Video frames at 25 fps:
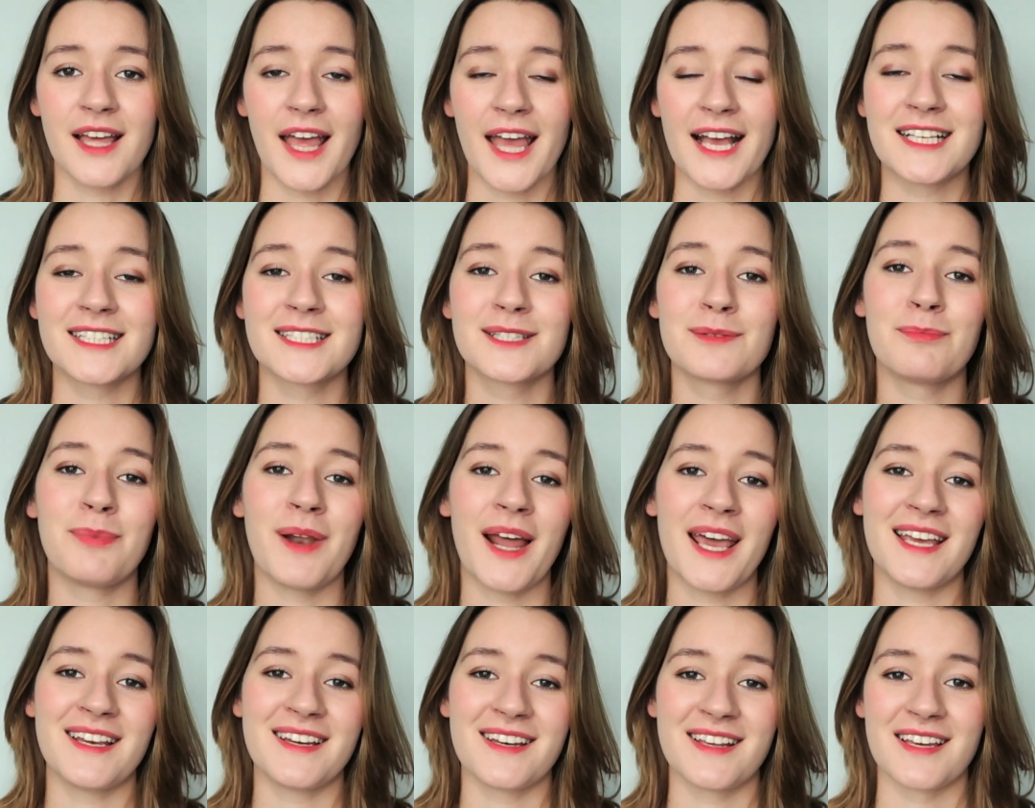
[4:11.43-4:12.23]

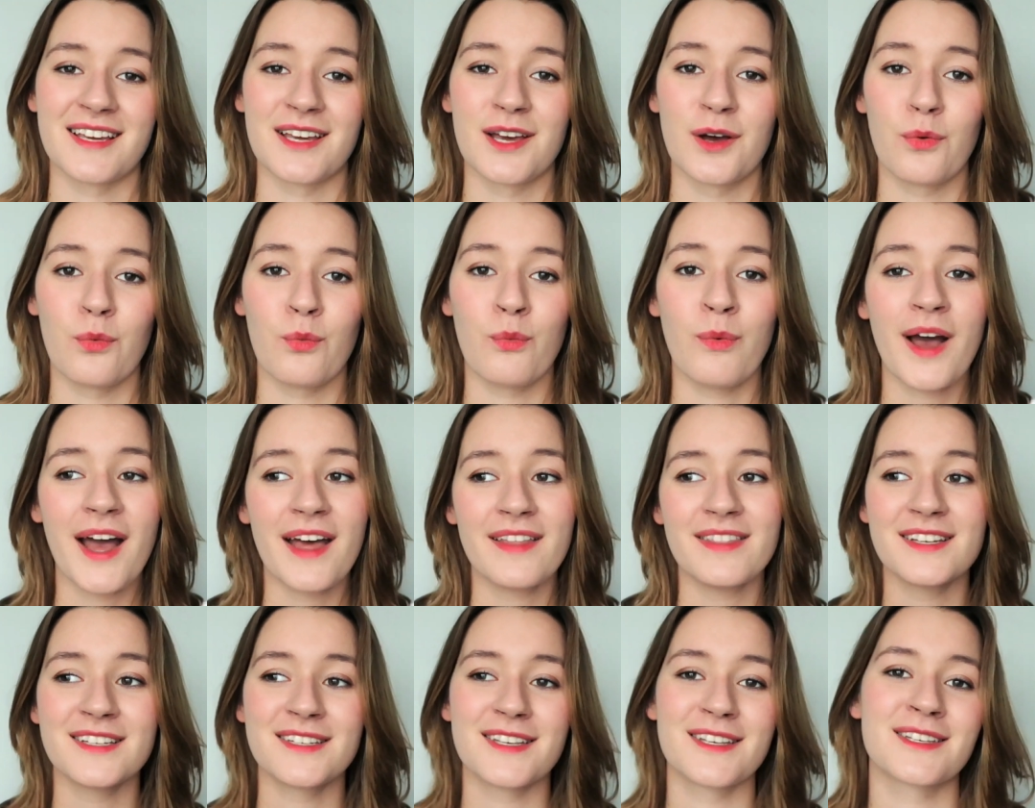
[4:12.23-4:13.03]
explaining
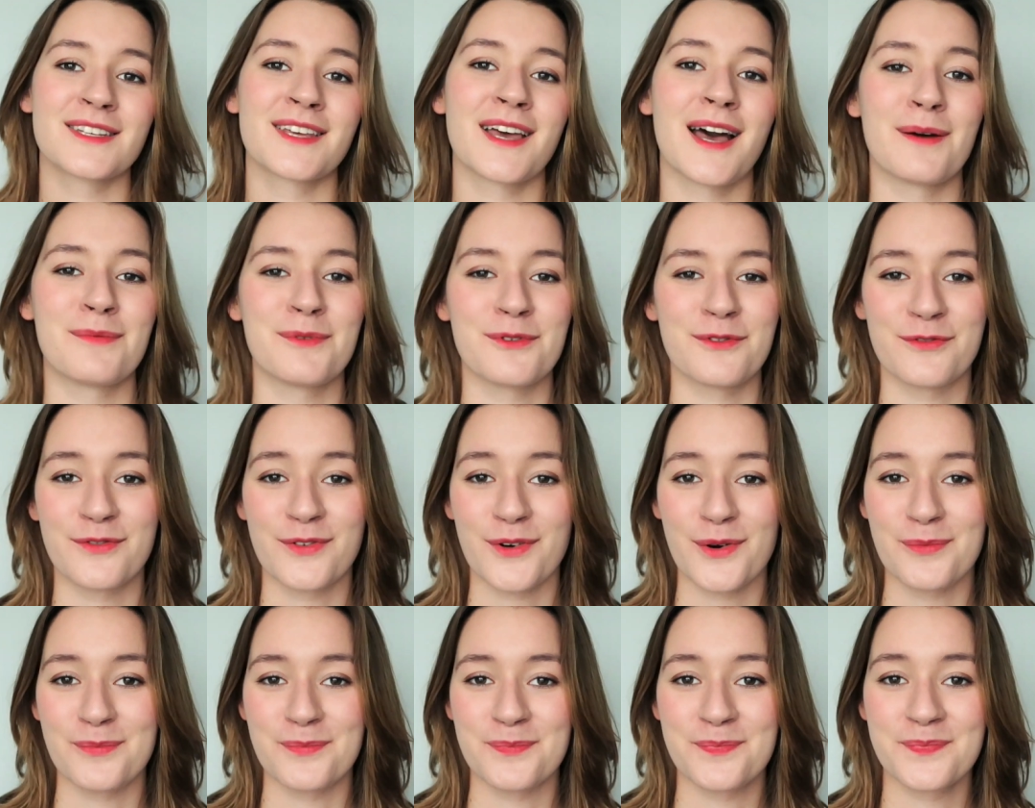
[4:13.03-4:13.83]
where this is coming
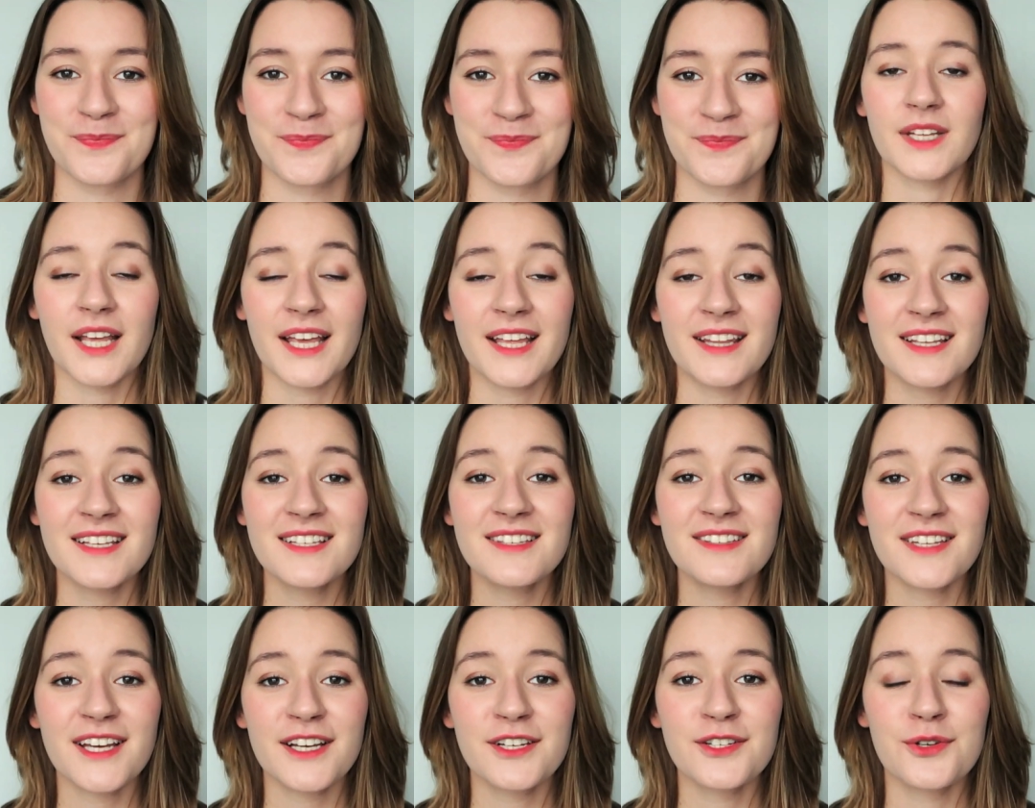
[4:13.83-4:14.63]
from. In
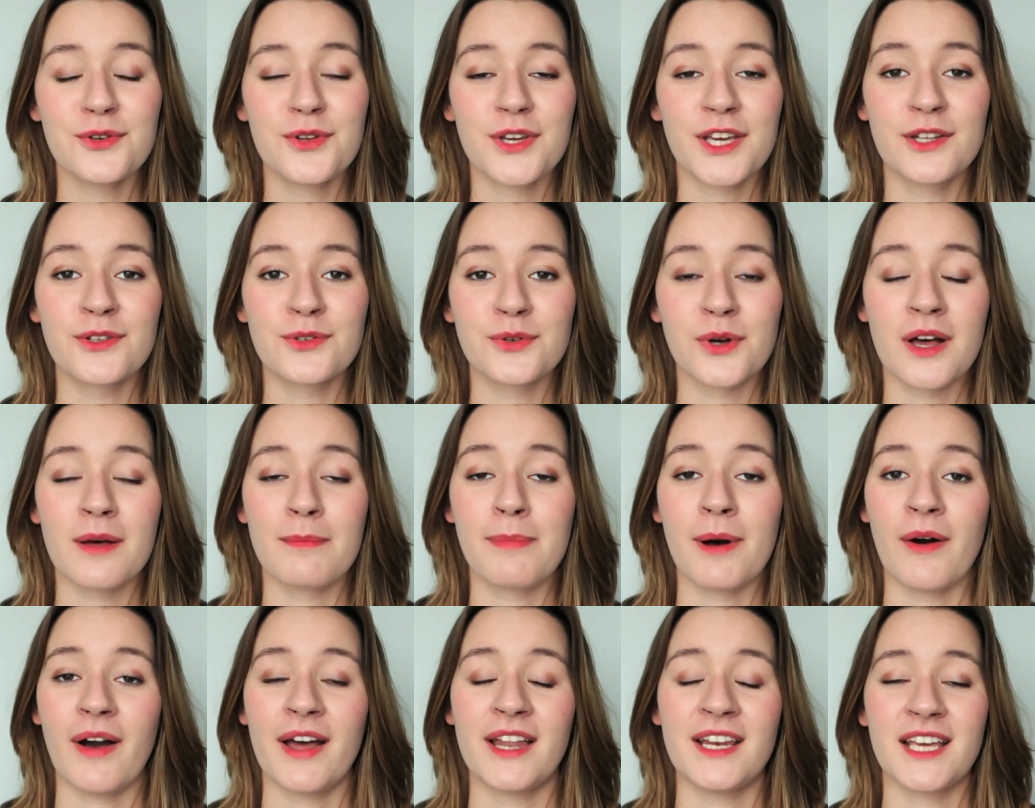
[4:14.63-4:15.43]
this section, you can talk
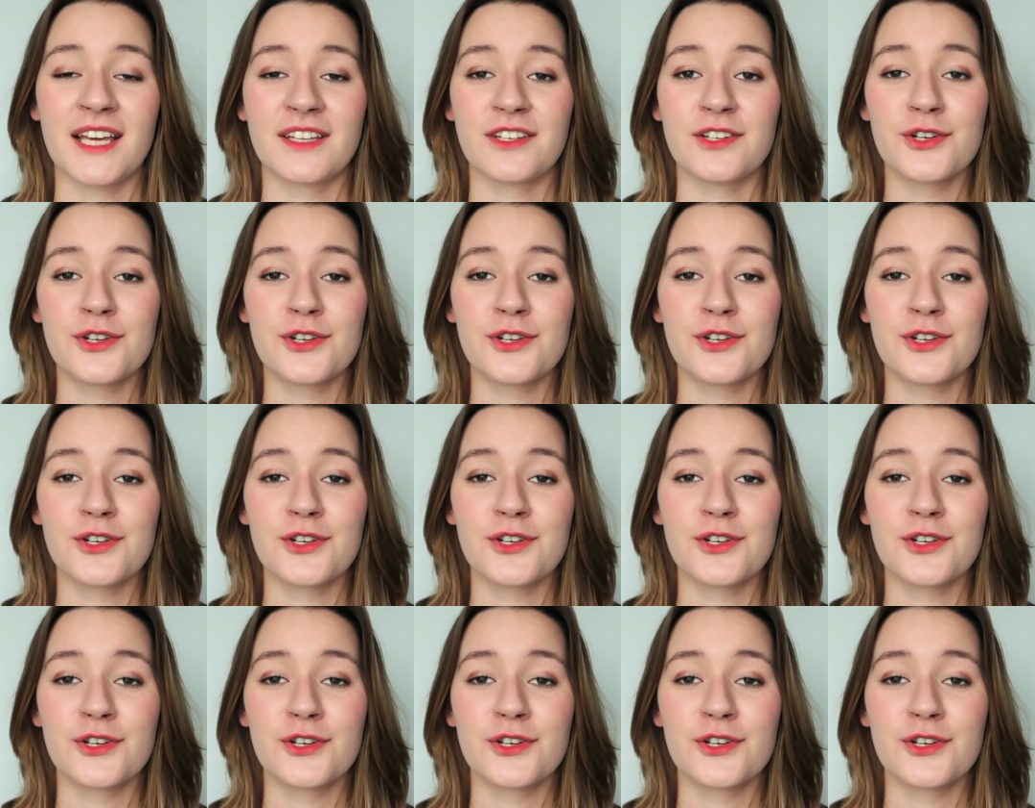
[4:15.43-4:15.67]
about any